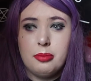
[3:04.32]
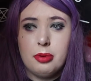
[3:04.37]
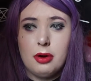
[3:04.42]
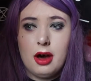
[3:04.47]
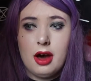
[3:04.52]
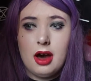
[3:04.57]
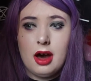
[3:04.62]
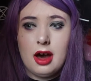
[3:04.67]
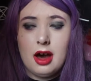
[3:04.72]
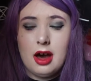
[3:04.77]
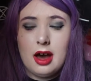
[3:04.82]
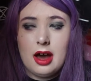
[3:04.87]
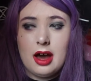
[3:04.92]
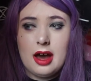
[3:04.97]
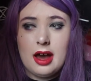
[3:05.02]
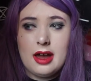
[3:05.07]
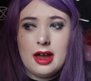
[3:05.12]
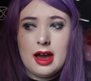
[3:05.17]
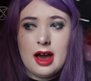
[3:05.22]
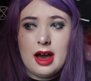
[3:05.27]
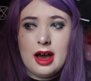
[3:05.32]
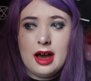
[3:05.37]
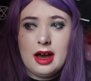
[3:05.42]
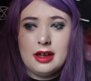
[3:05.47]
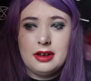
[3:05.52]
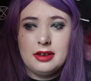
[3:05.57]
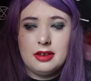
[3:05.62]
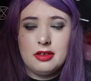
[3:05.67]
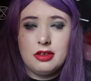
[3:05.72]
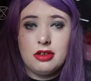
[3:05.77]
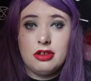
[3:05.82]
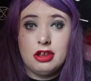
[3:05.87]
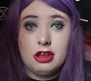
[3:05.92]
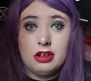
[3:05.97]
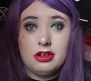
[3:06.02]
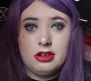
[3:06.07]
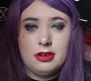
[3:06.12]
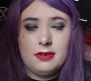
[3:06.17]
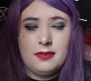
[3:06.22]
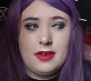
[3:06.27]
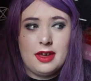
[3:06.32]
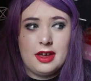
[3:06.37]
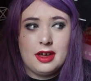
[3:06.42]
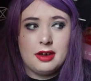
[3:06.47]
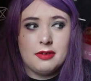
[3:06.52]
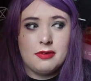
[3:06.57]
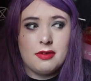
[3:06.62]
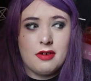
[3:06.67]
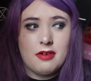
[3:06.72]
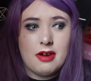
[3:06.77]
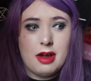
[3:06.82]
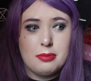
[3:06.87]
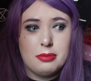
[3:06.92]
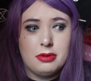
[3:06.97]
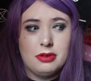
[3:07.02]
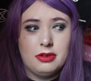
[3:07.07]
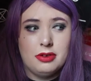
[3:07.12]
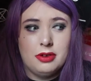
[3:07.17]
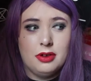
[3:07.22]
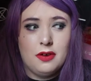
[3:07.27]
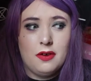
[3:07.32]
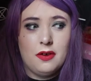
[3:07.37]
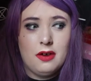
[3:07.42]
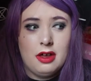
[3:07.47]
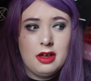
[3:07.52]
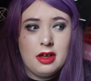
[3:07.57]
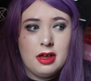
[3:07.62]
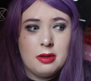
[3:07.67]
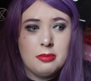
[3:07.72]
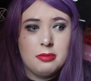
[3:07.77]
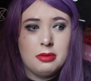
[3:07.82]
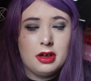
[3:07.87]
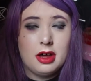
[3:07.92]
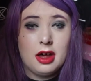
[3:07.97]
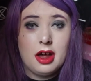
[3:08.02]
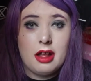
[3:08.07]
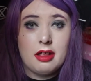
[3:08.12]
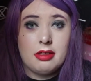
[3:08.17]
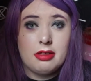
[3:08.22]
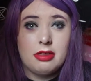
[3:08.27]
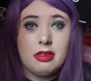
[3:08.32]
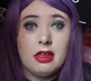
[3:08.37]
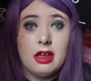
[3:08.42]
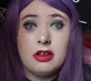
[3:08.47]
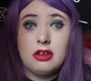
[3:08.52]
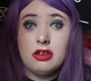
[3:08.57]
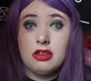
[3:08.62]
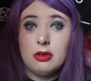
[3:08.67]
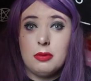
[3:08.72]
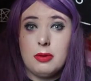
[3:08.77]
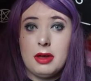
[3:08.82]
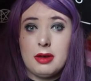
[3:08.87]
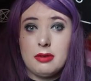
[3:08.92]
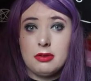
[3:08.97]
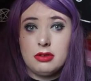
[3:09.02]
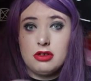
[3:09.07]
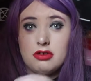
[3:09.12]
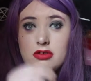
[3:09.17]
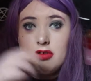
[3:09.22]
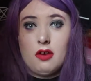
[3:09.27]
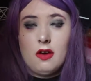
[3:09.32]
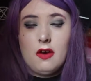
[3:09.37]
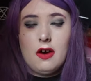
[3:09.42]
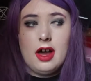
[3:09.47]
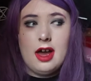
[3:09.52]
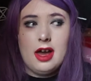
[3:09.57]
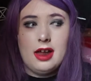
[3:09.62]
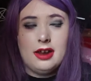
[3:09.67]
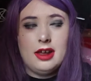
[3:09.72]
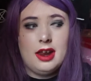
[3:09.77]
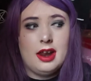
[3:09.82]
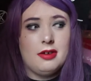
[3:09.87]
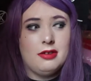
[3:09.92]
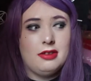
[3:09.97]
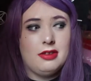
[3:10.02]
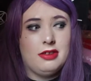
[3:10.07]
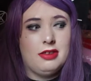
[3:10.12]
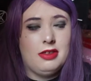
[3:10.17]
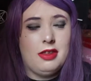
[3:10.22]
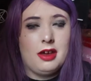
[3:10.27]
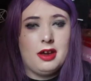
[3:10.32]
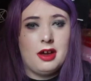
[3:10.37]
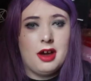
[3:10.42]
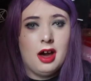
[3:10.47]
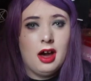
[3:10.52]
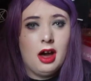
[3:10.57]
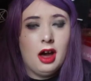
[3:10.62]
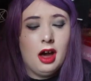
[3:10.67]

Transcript: But I had such a thing for Raimundo because it's just the way he was drawn, and I was just like,